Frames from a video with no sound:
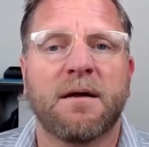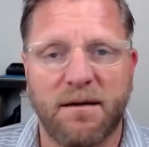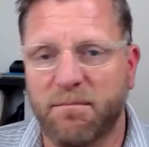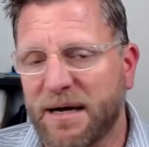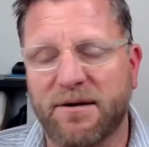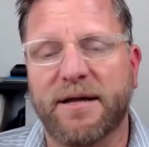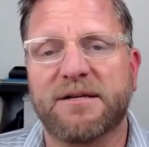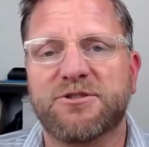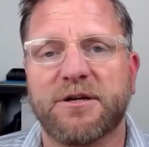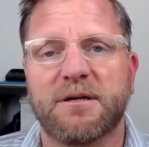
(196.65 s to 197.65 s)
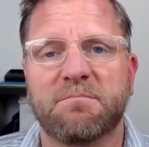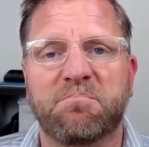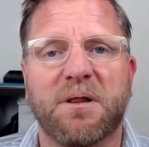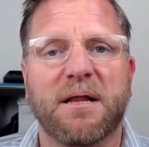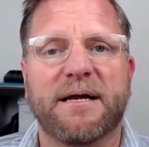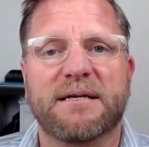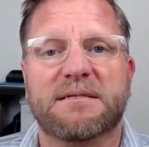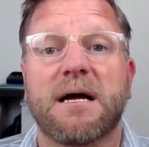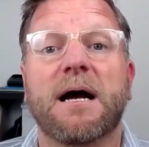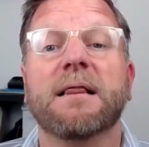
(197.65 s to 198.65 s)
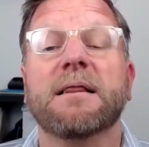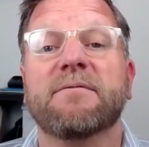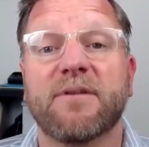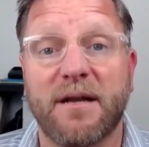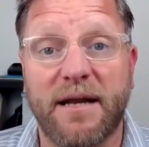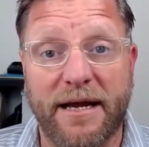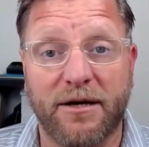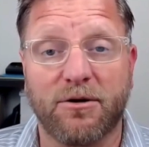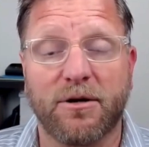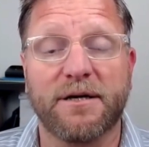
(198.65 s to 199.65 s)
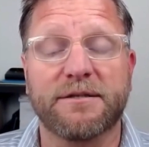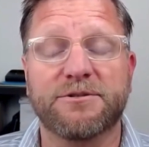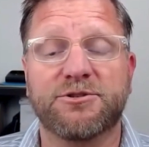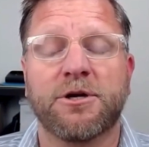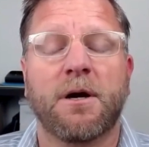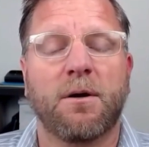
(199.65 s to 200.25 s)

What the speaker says: about aging in place. I live in Anchorage.